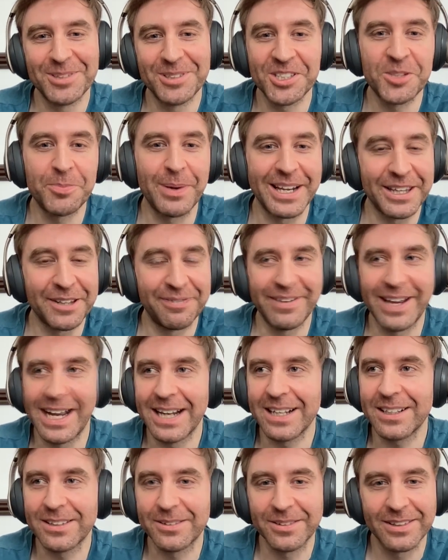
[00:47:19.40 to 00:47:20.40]
Slimming. Despite the
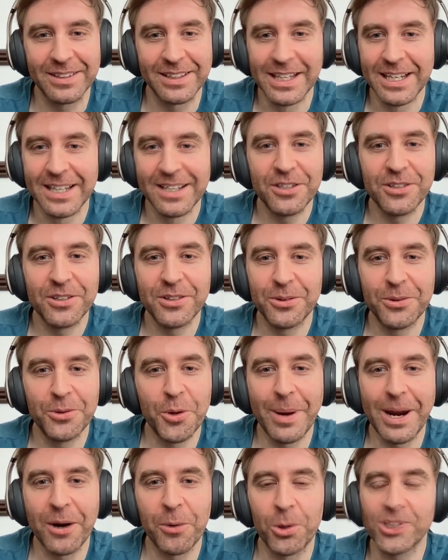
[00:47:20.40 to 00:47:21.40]
fact.
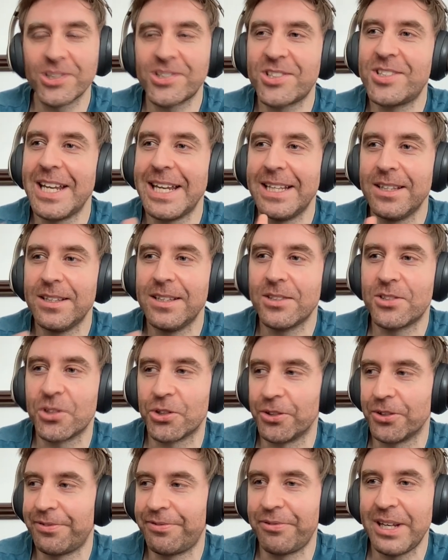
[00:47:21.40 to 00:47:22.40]
No matter what
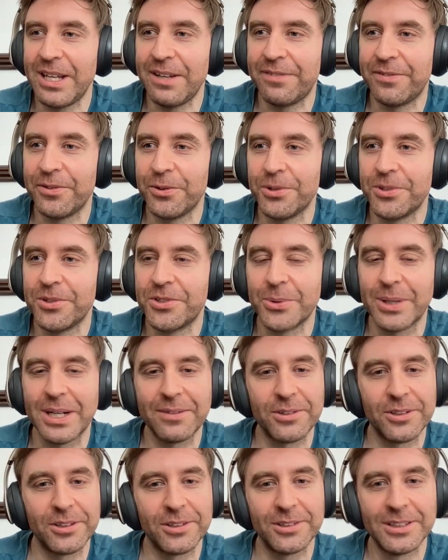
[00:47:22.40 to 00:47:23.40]
sins or free foods,
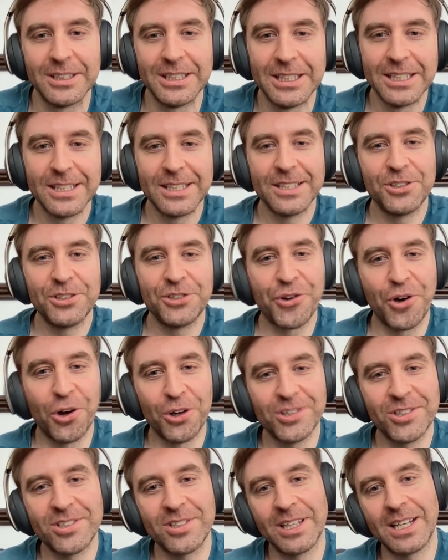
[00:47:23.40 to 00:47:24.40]
whatever
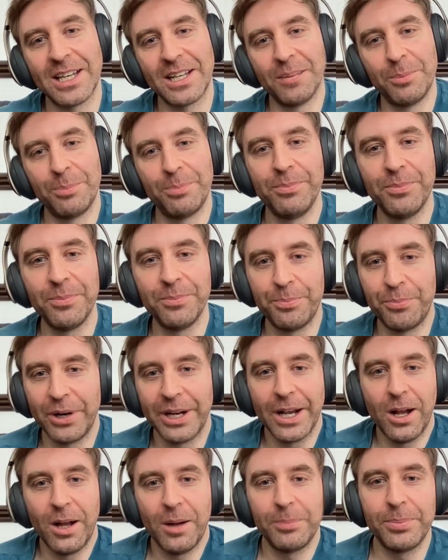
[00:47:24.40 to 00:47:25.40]
dross they kind of bring
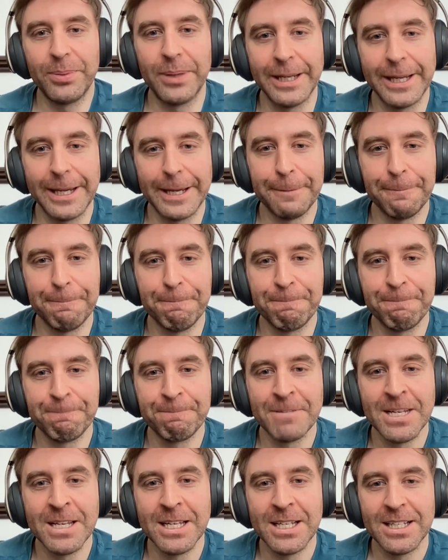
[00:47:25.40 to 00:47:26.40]
up. And
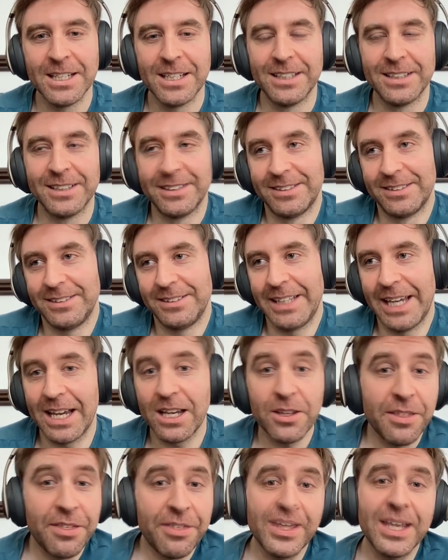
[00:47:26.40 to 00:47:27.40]
the
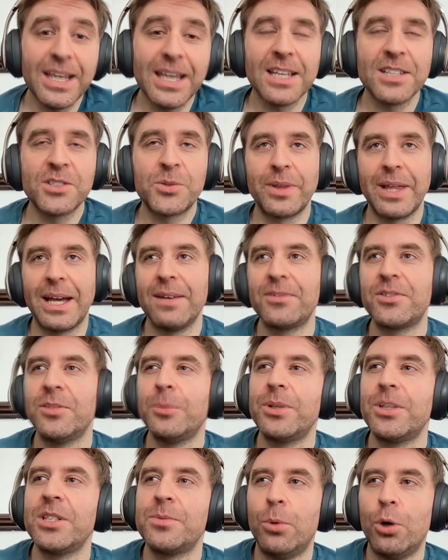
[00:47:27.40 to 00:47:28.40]
thing is with that, if somebody's
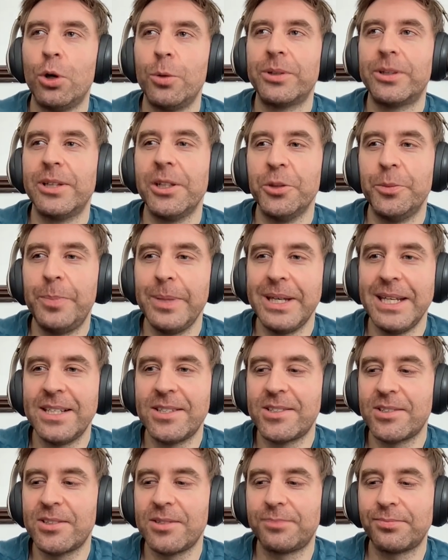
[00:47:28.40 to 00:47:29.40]
morbidly
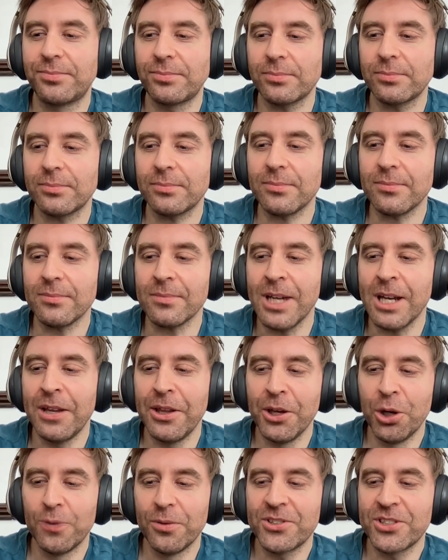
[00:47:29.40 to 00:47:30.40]
obese and they all of a
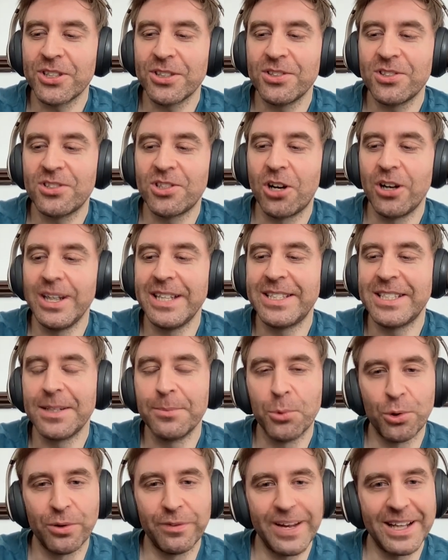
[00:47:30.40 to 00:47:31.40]
sudden start eating more
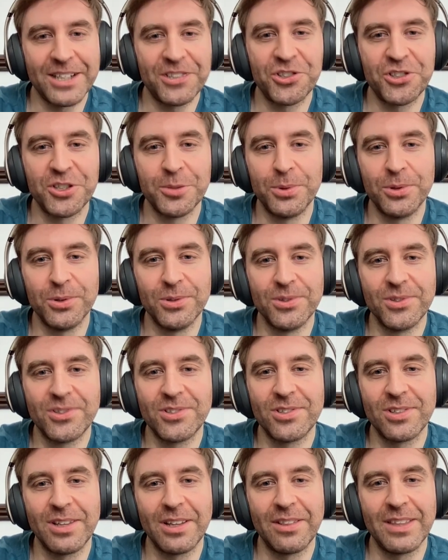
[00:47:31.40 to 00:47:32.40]
vegetables and
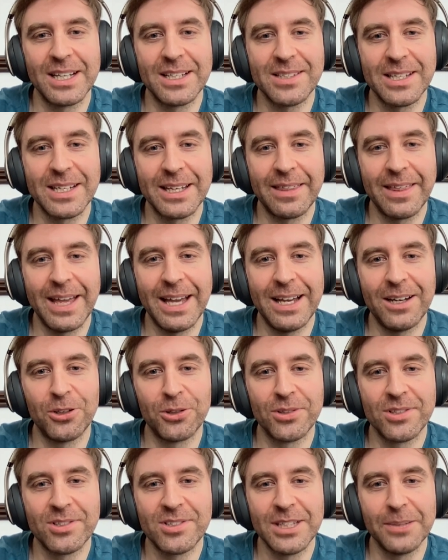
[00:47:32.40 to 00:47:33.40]
things like that on
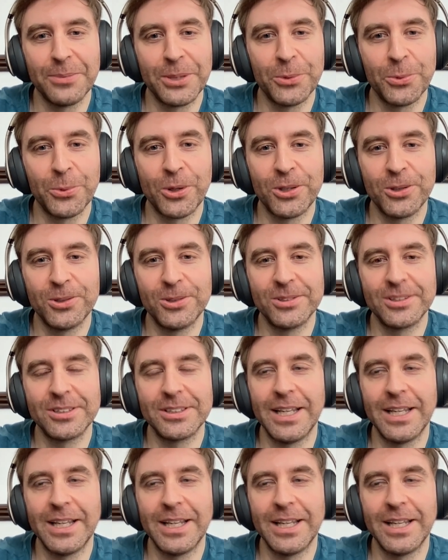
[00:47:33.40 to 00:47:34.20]
Slimming World,